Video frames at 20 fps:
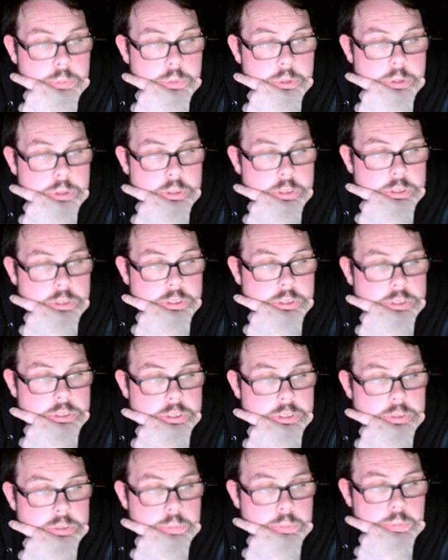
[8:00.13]

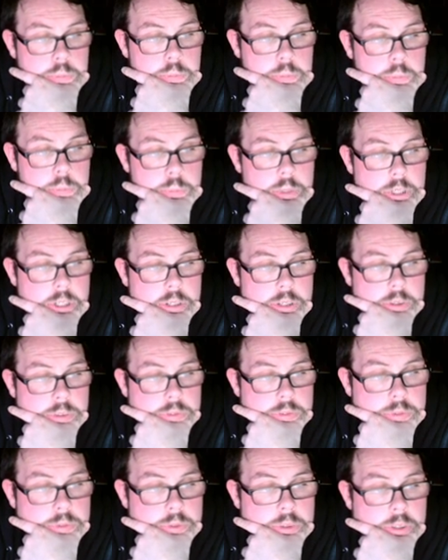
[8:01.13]
Murders, might
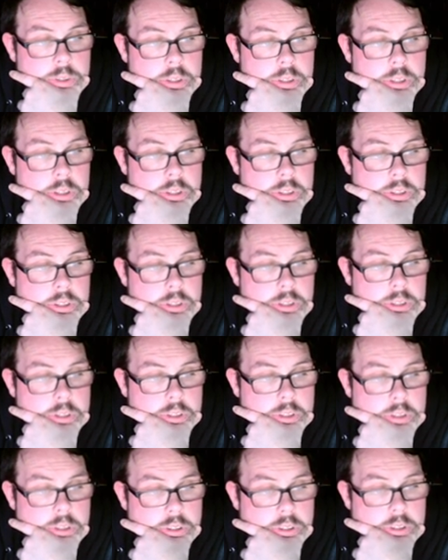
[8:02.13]
have.
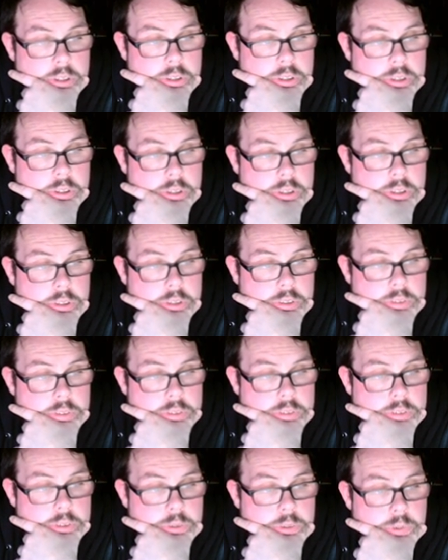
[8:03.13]

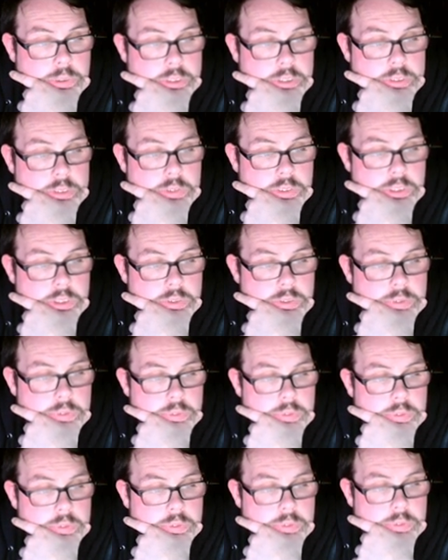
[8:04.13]
I wasn't really
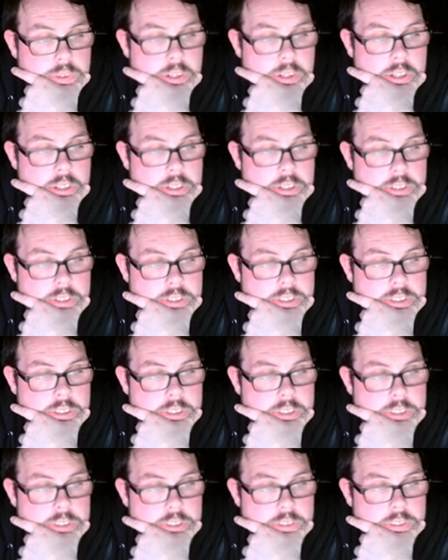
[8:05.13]
a fan in the
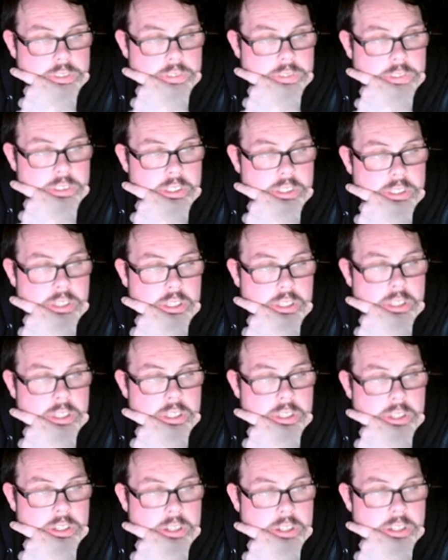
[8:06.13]
sense of, like,
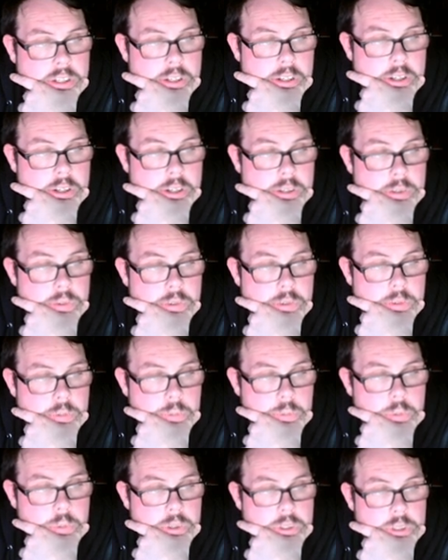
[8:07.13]
I didn't
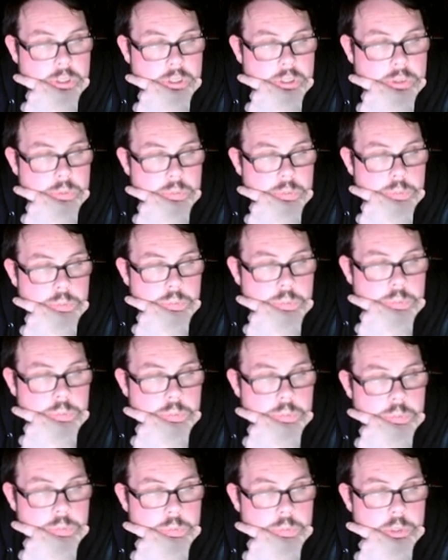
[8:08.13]
watch it
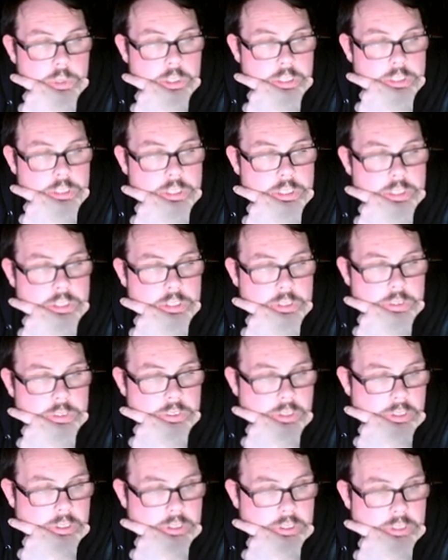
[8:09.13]
constantly, you know,
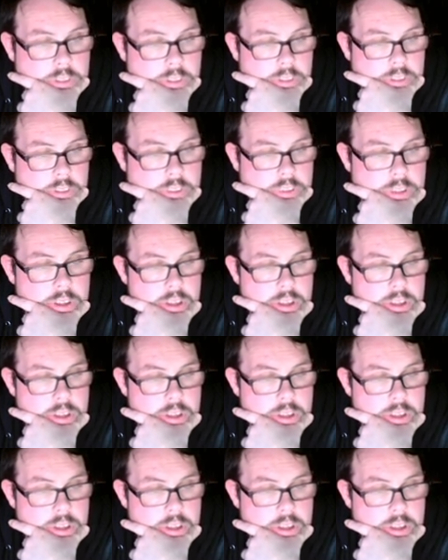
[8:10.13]
that kind of thing.